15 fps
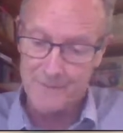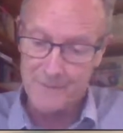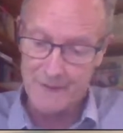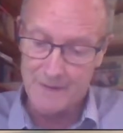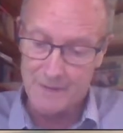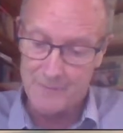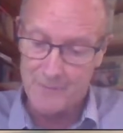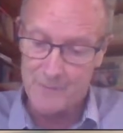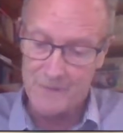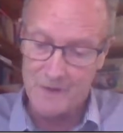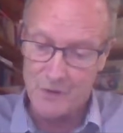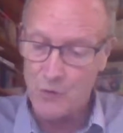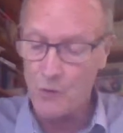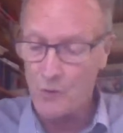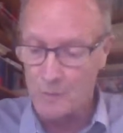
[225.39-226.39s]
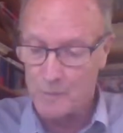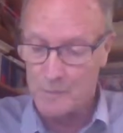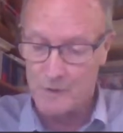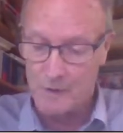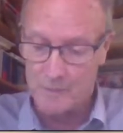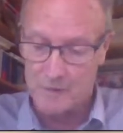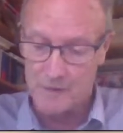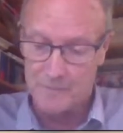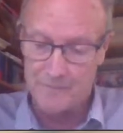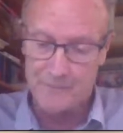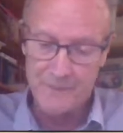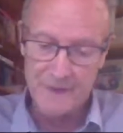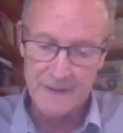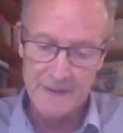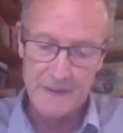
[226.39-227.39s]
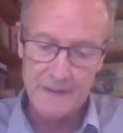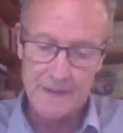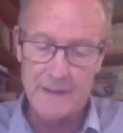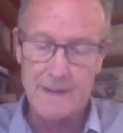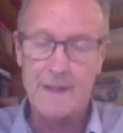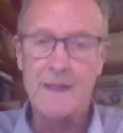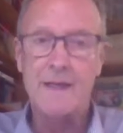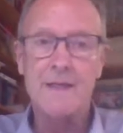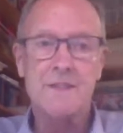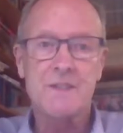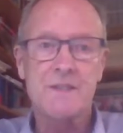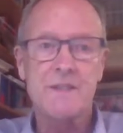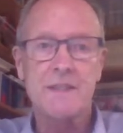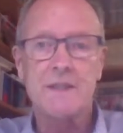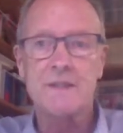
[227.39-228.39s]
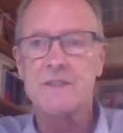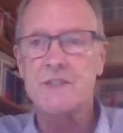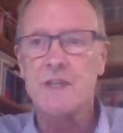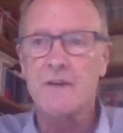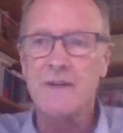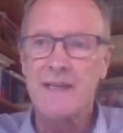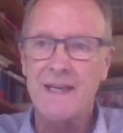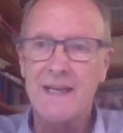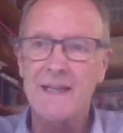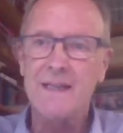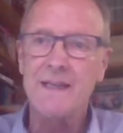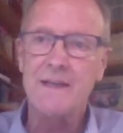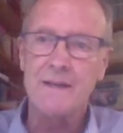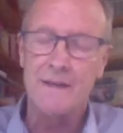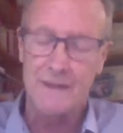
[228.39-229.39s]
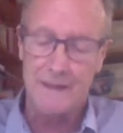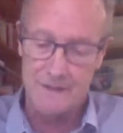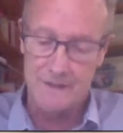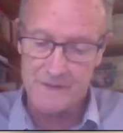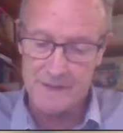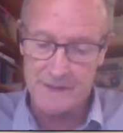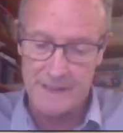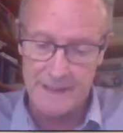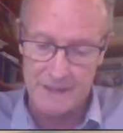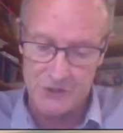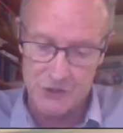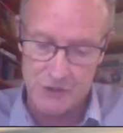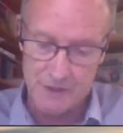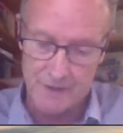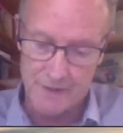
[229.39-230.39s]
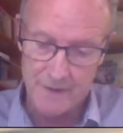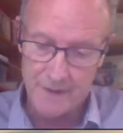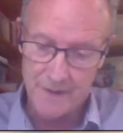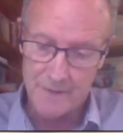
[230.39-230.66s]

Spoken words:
The core problem lies in showing any kind of connection